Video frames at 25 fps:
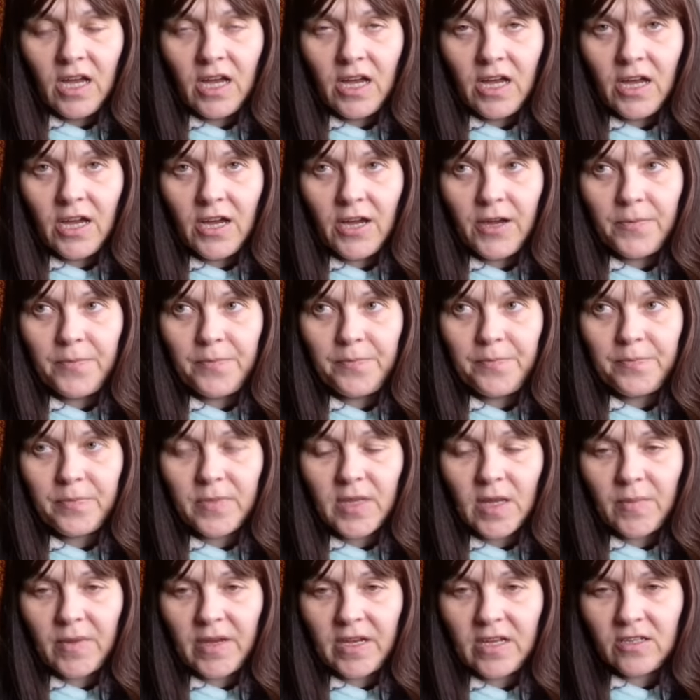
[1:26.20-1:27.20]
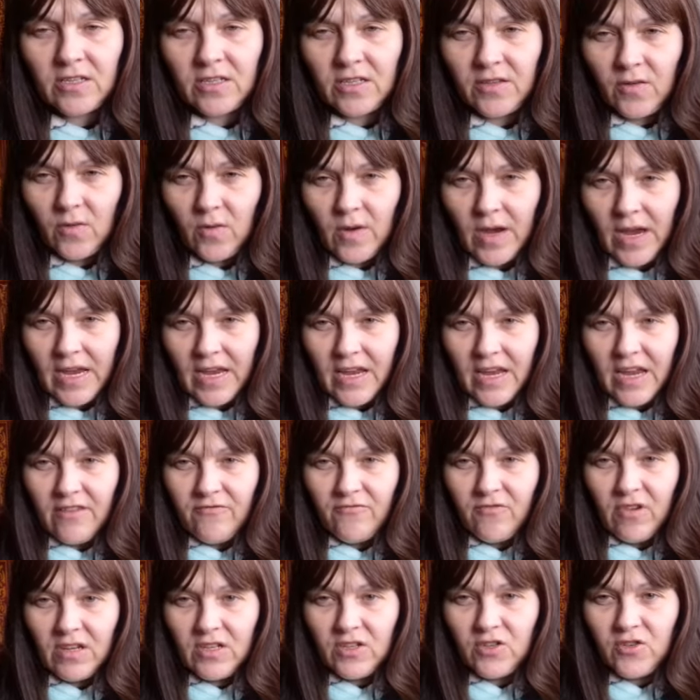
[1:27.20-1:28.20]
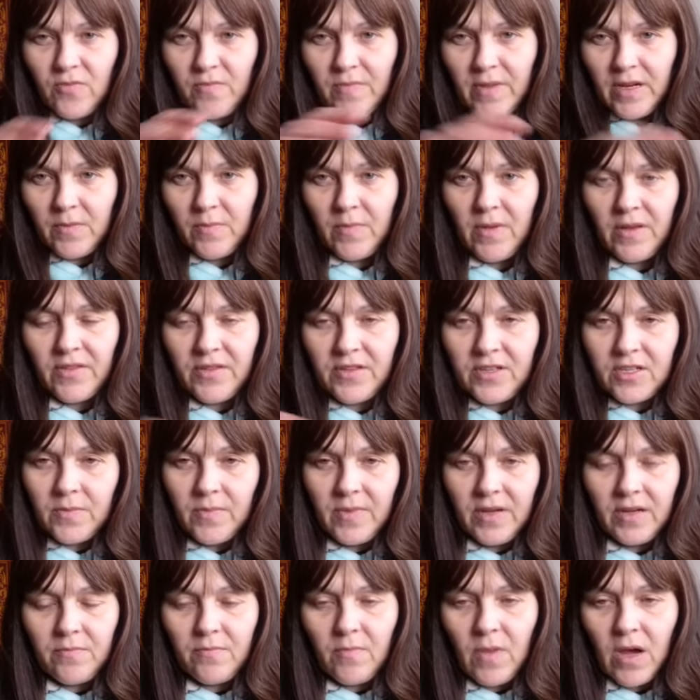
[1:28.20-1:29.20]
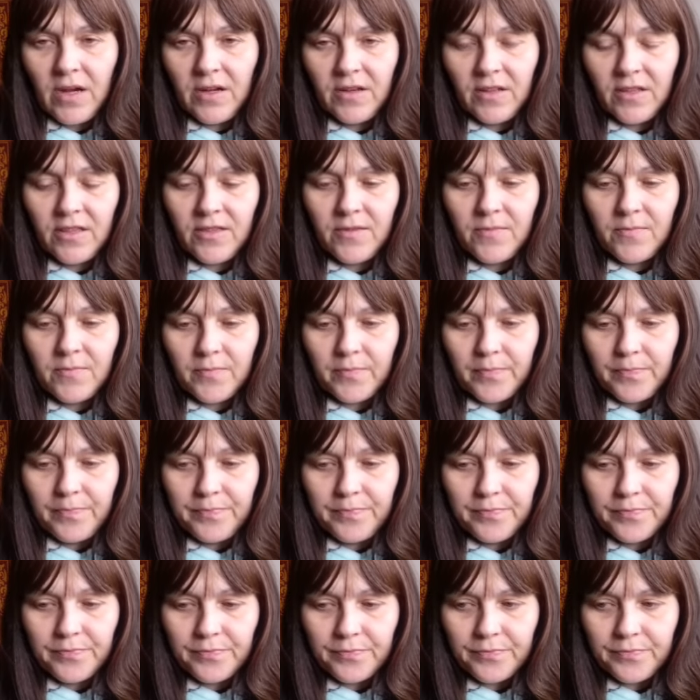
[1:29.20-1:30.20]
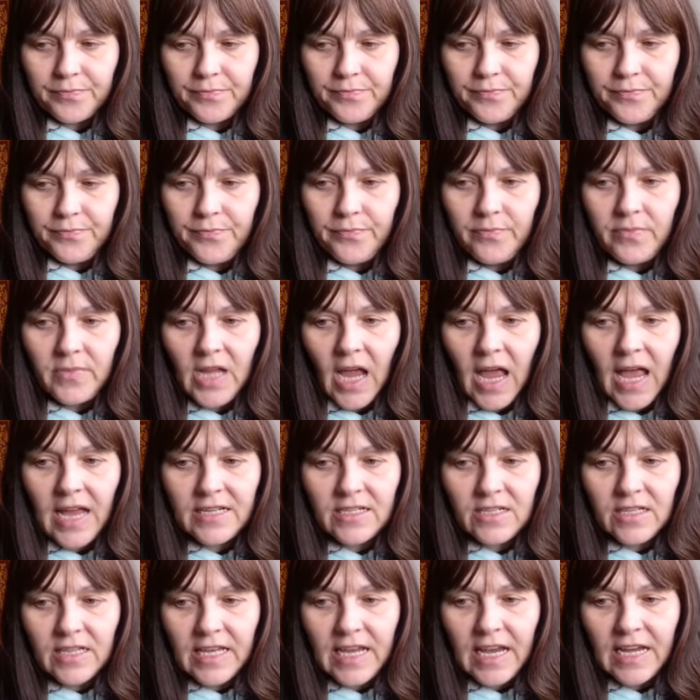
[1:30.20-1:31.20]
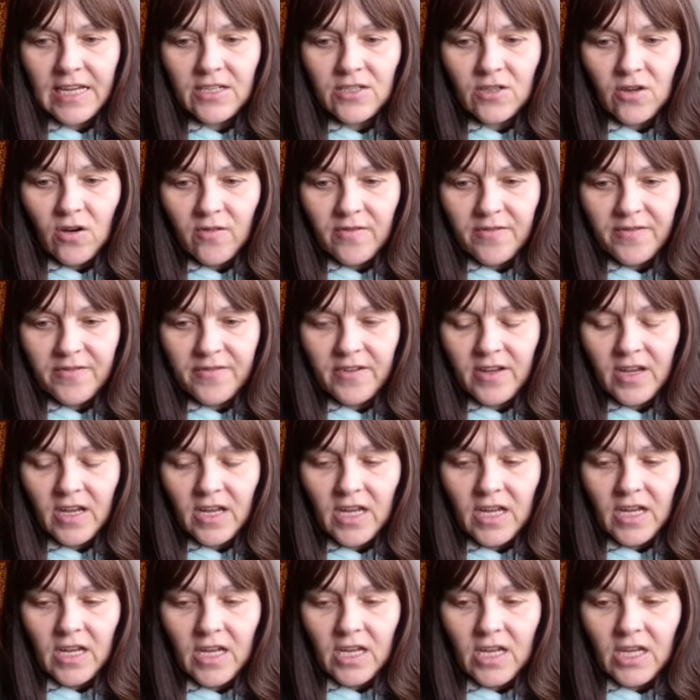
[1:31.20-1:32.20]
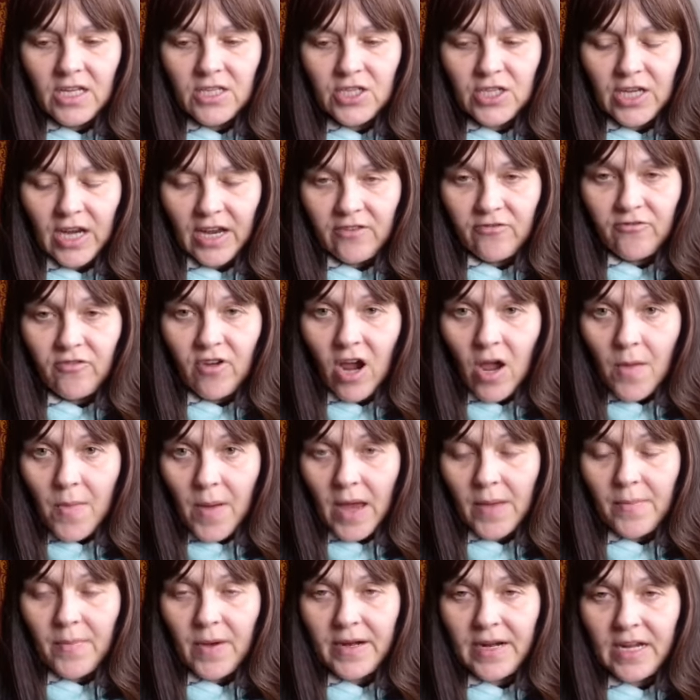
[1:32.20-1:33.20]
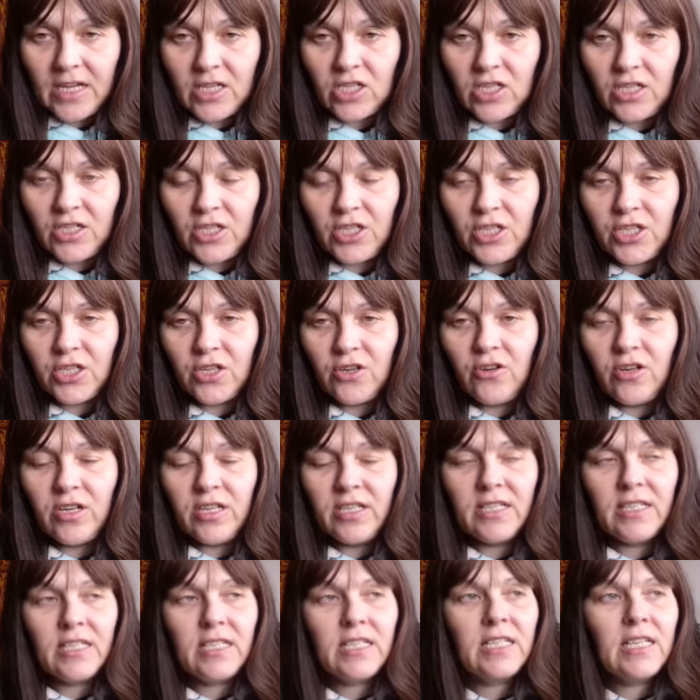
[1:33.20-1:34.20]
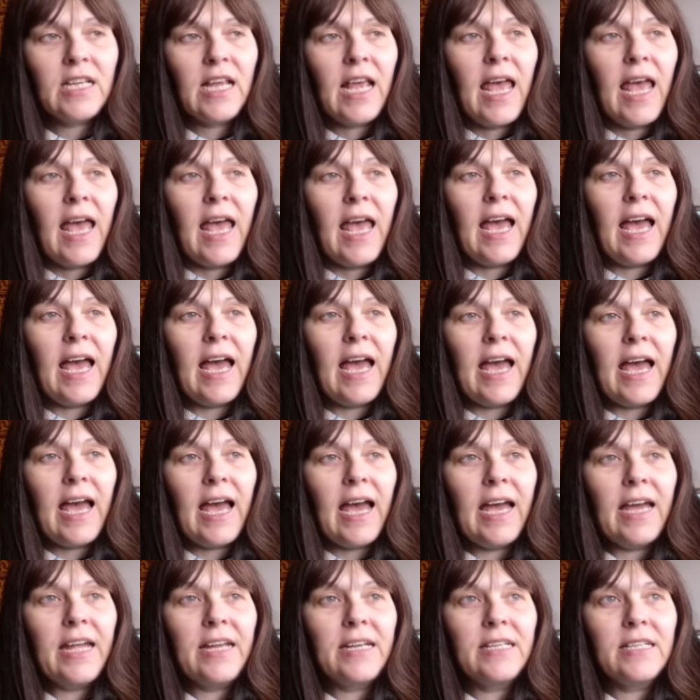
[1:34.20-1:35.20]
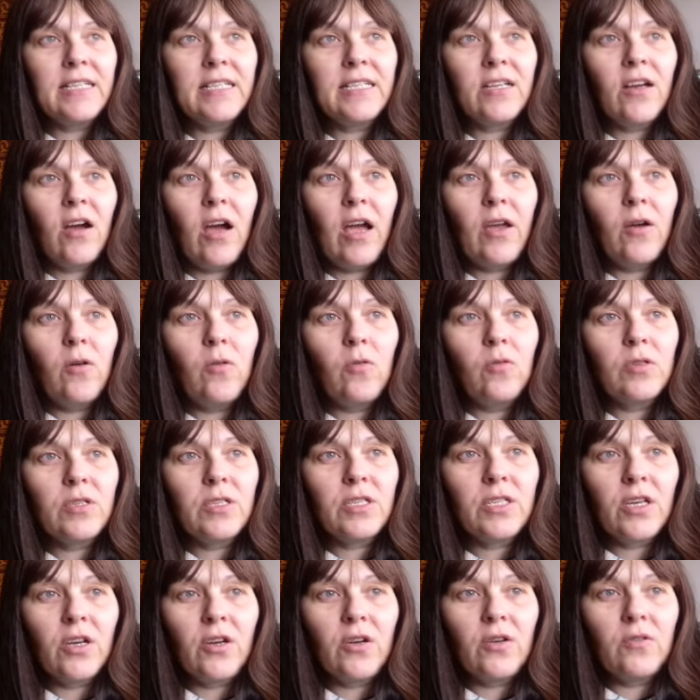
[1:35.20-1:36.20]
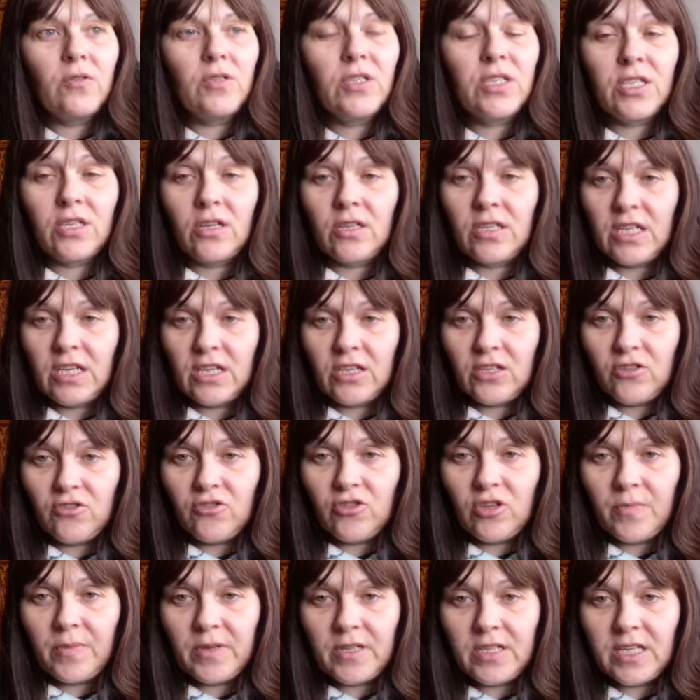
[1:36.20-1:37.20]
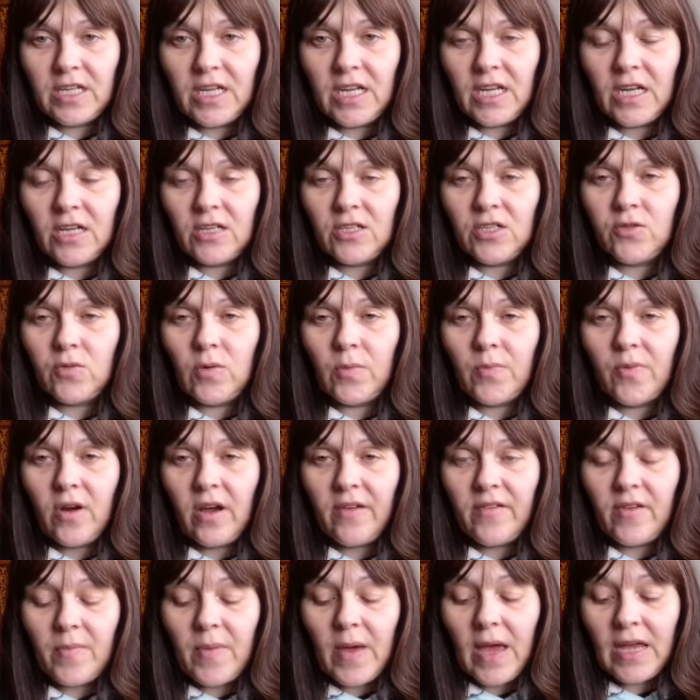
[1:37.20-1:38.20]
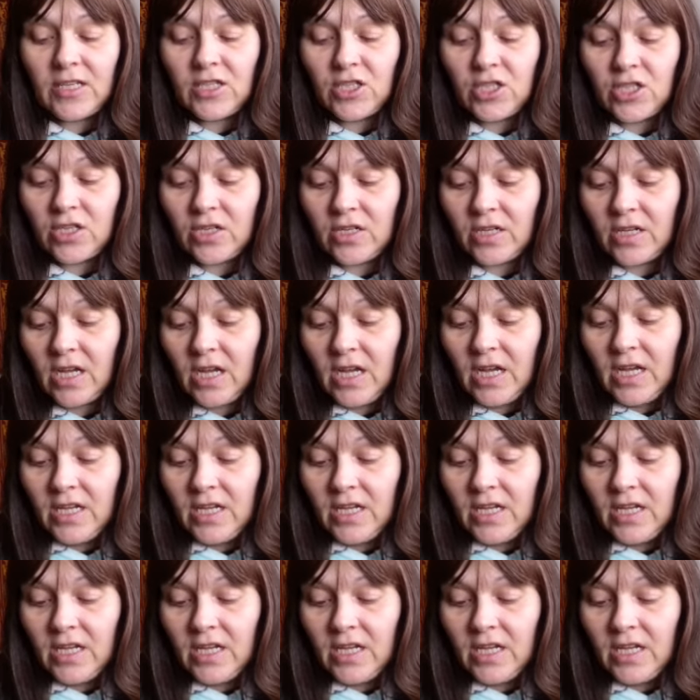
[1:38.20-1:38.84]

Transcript: um, because of the way it runs from mid-month to mid-month and at the end of January I paid my national insurance and I also started contributing to a private pension.